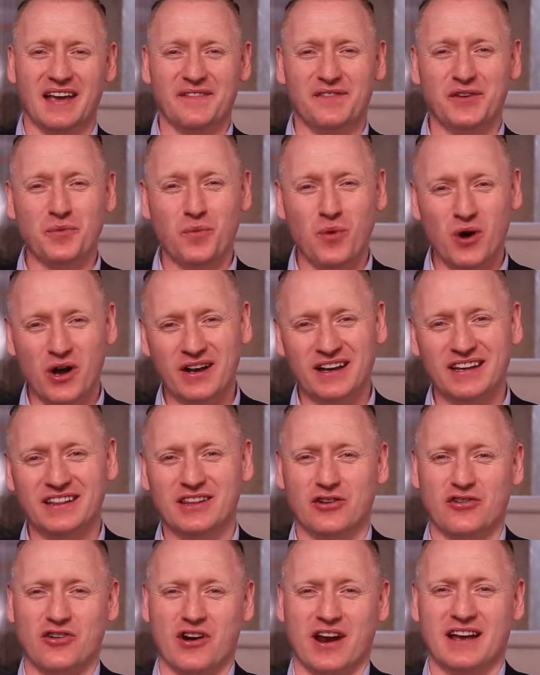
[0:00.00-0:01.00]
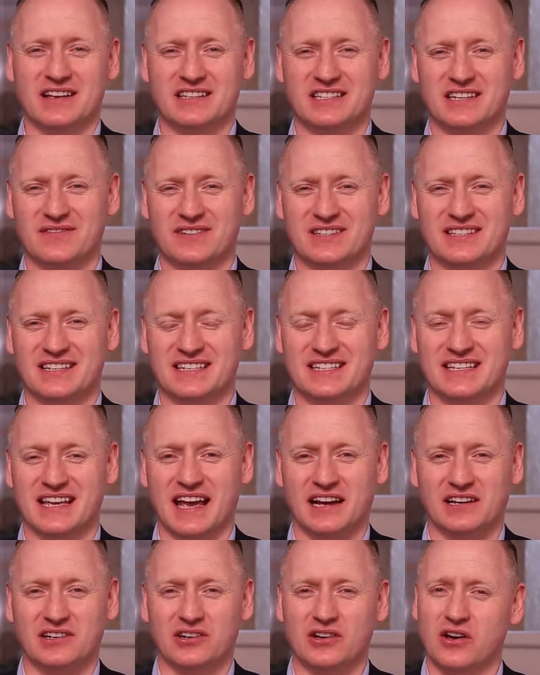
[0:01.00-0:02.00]
If you work in the creativity
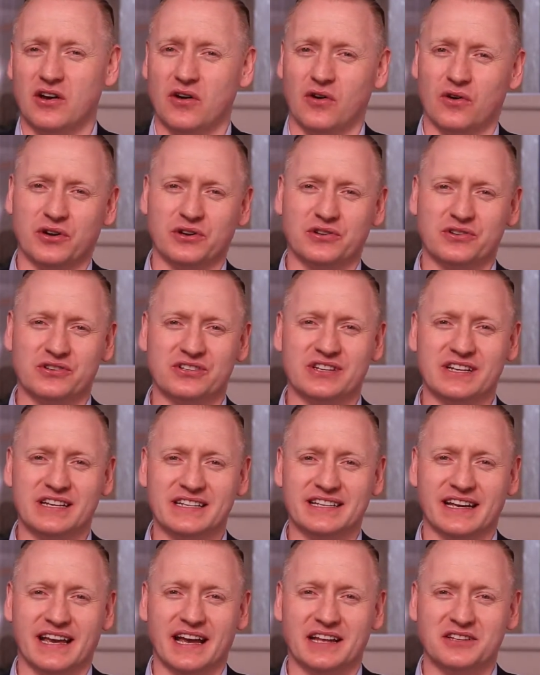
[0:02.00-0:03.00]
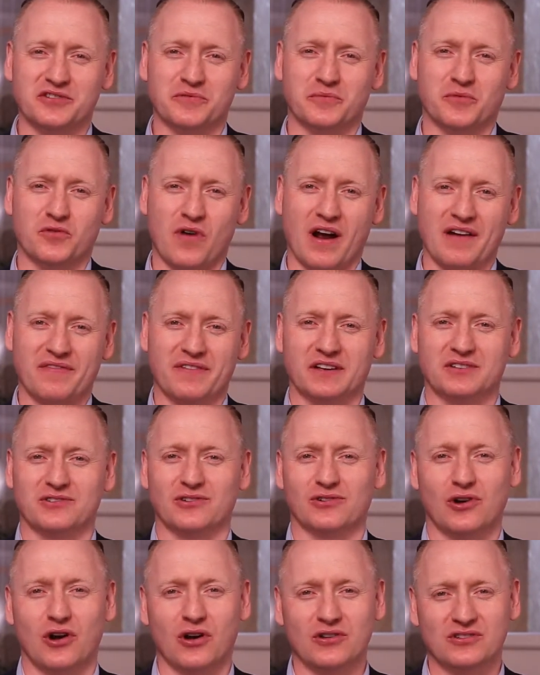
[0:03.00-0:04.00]
sector or you just need to get some graphics
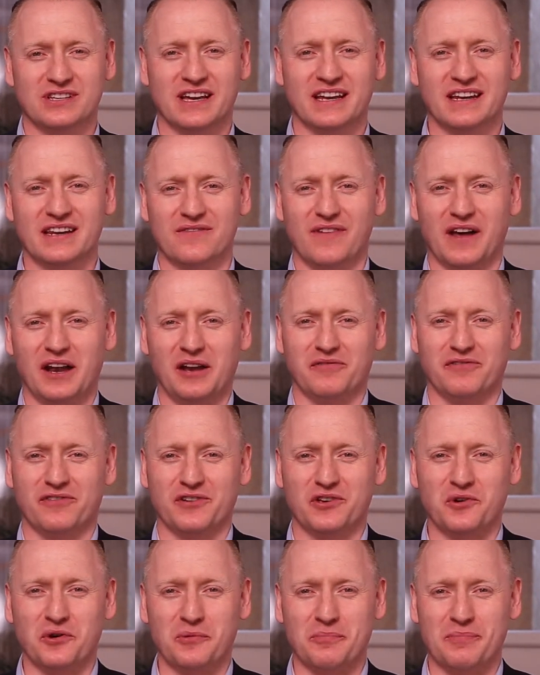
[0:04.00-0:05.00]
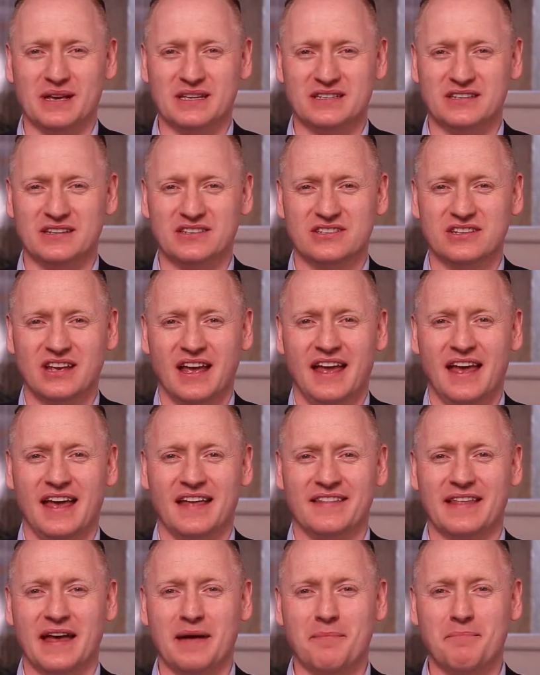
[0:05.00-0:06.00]
or content developed for your business,
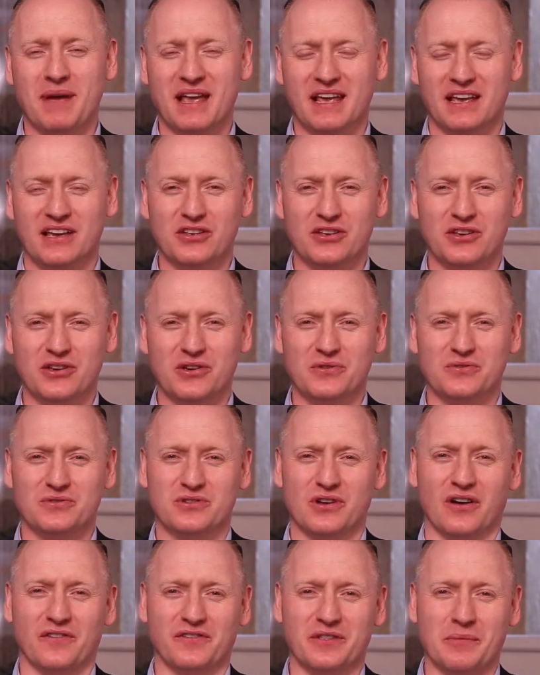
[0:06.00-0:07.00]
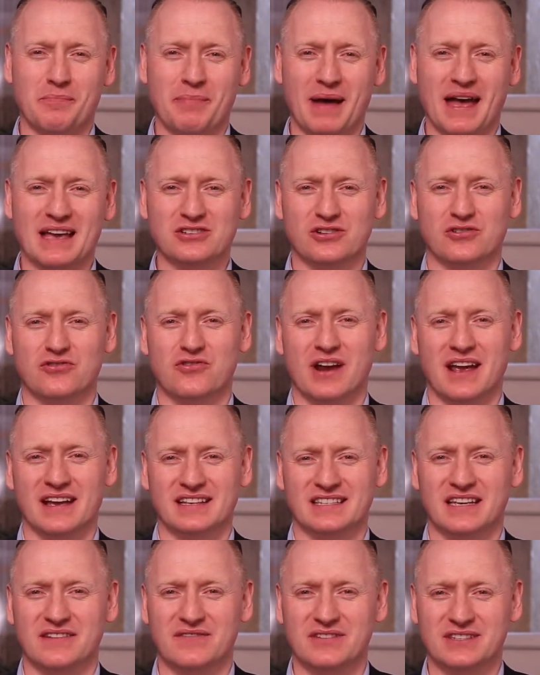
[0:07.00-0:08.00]
then making use of the best
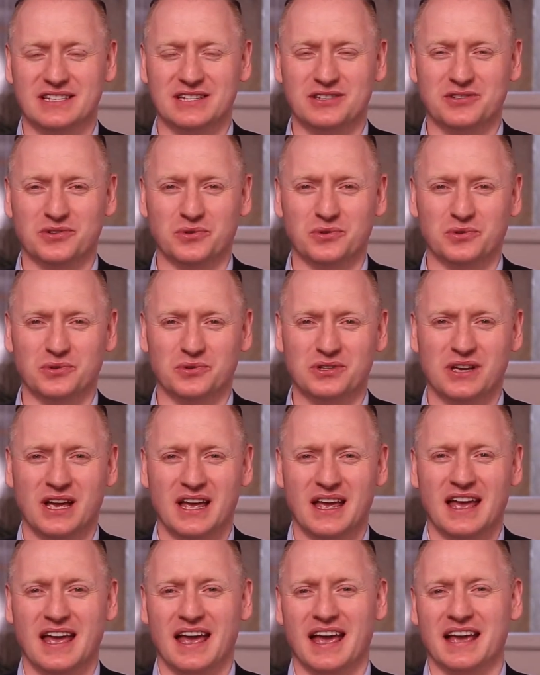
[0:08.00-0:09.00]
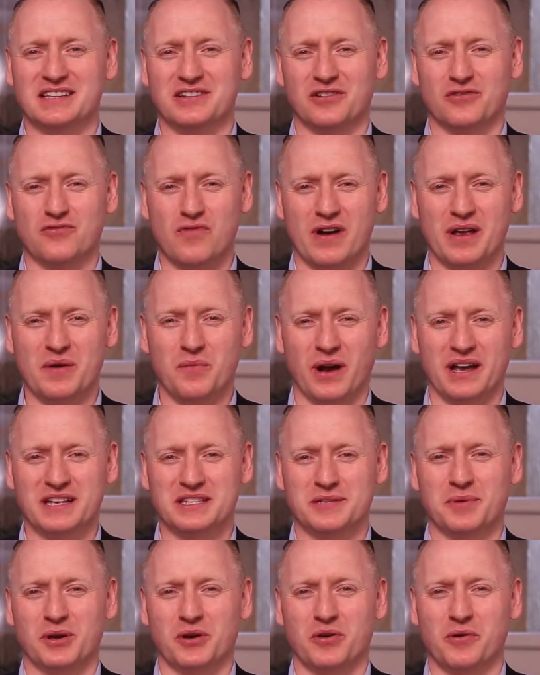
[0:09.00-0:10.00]
creativity tools is a great way
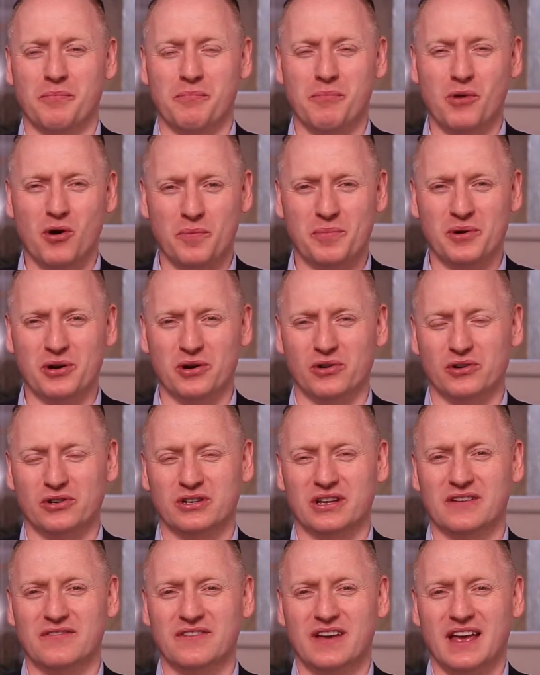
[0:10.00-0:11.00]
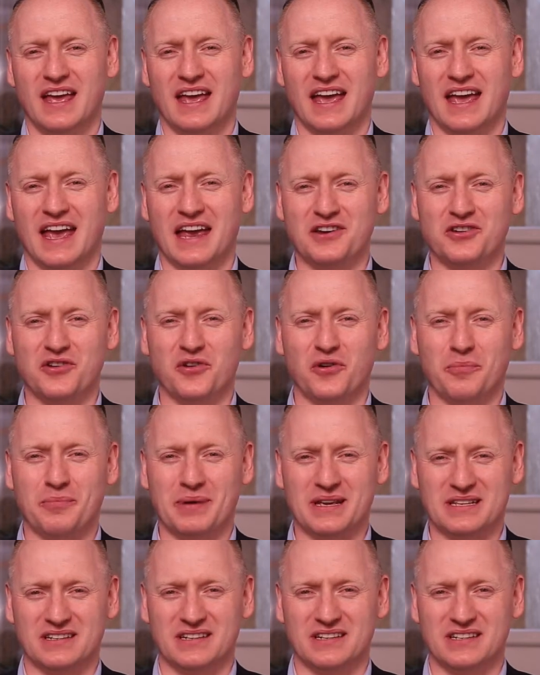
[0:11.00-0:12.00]
to become more productive in your
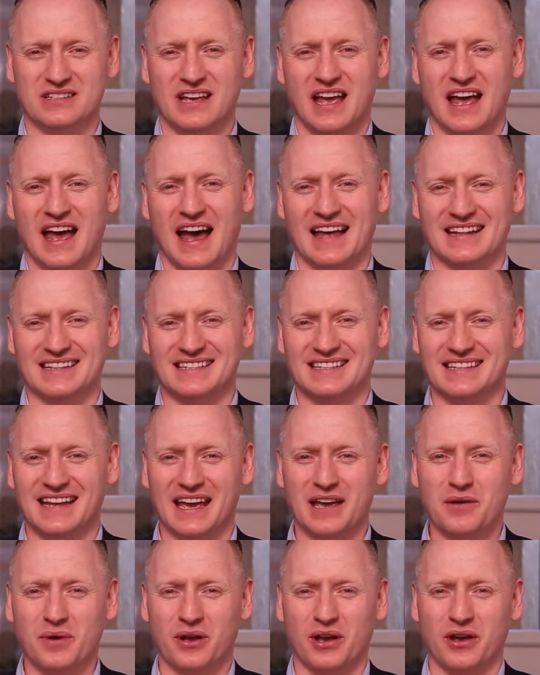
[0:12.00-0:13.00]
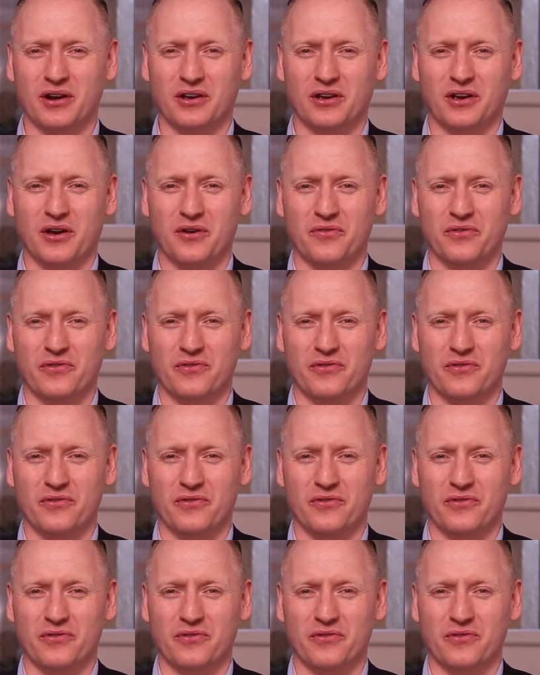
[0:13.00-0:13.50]
business. And today we're going to go